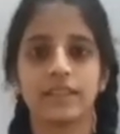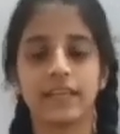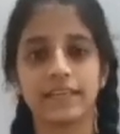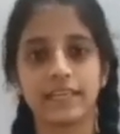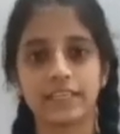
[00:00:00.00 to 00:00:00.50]

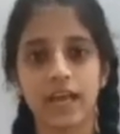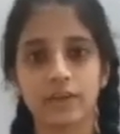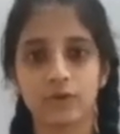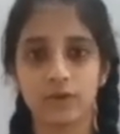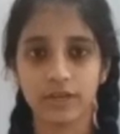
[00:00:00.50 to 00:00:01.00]
The
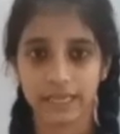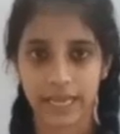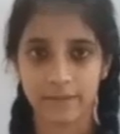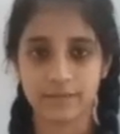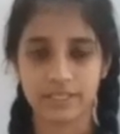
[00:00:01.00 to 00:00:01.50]
tic-tac-toe
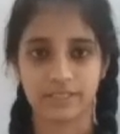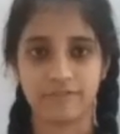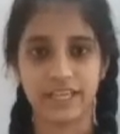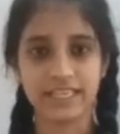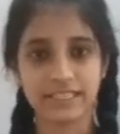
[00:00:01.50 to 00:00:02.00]
game is a
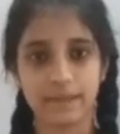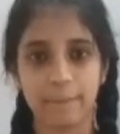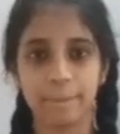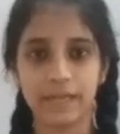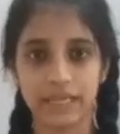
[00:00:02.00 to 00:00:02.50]
very
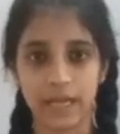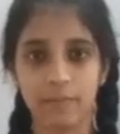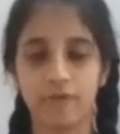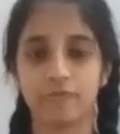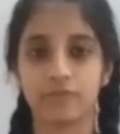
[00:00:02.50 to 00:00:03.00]
simple
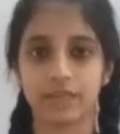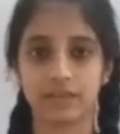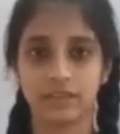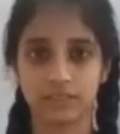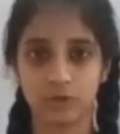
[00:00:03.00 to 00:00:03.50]
game of
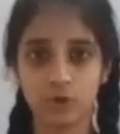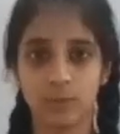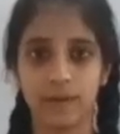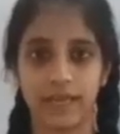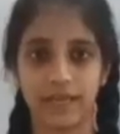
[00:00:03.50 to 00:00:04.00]
two
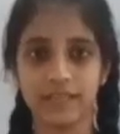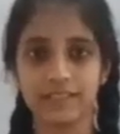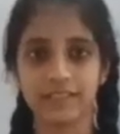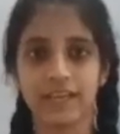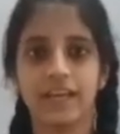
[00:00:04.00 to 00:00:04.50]
players.